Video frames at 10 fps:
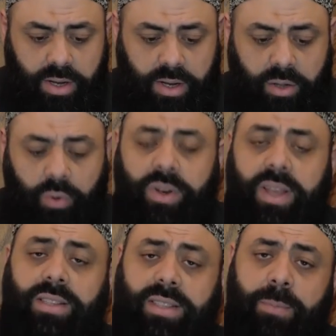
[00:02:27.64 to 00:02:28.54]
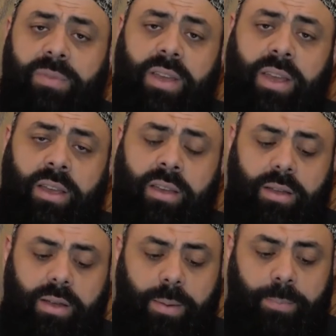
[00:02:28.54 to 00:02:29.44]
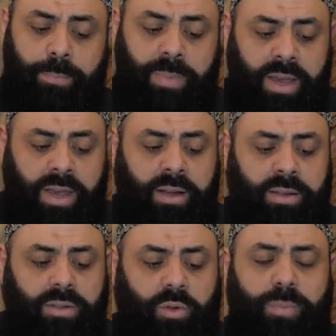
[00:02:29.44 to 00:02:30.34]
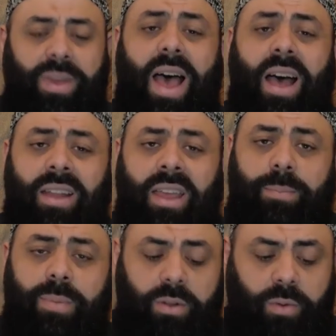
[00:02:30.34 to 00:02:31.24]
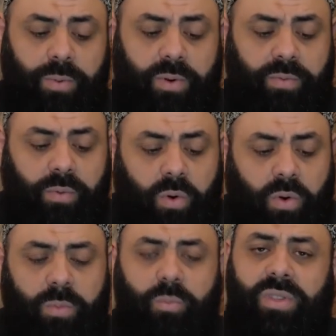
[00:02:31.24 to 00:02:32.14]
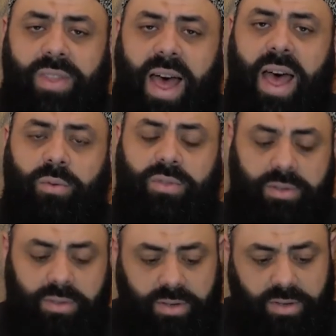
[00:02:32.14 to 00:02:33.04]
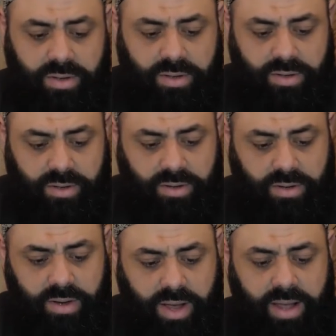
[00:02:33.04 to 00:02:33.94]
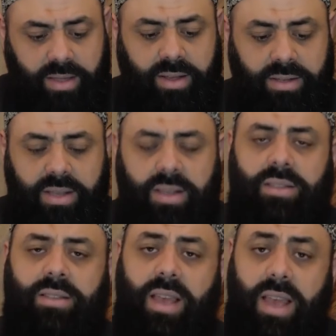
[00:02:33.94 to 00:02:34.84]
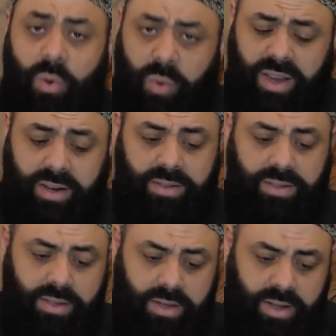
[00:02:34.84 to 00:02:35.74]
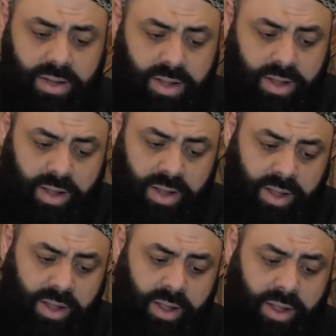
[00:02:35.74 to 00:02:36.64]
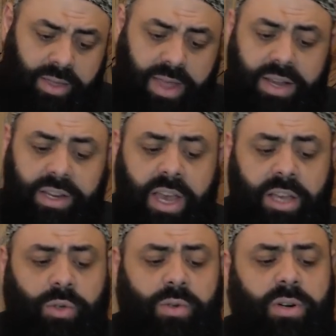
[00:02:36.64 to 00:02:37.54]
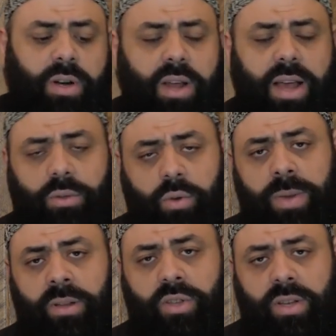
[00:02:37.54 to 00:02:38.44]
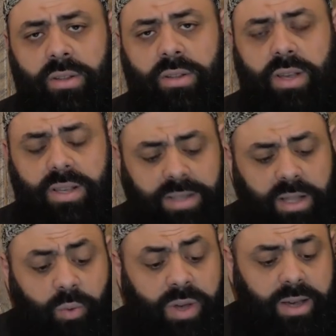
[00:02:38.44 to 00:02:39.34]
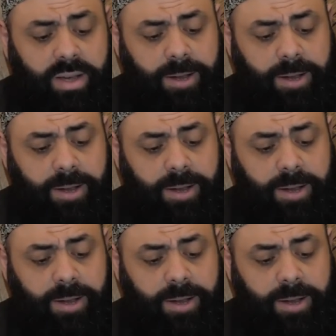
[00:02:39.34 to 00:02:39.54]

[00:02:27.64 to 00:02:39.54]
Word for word: To need something means to be unable to perform without it, and this is a weakness. The Creator, as we mentioned, is not weak